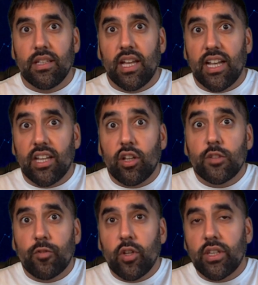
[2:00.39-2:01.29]
And it
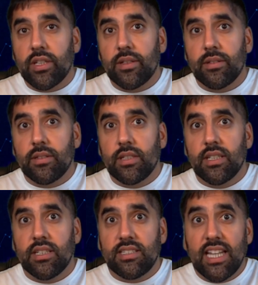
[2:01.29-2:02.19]
goes further.
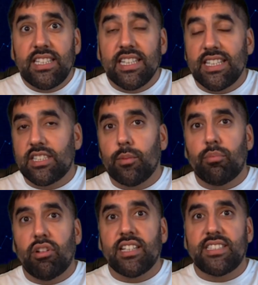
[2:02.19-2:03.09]
Data is
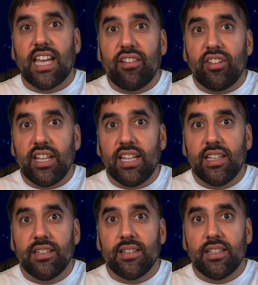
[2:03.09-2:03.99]
compressed heavily.
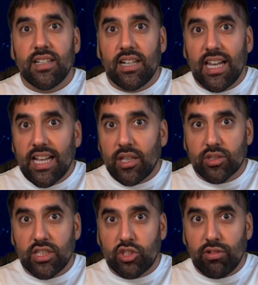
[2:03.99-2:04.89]
ClickHouse
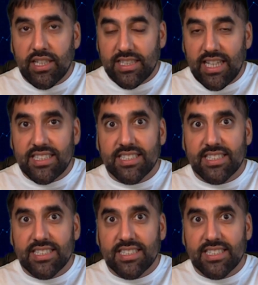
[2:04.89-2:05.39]
can shrink data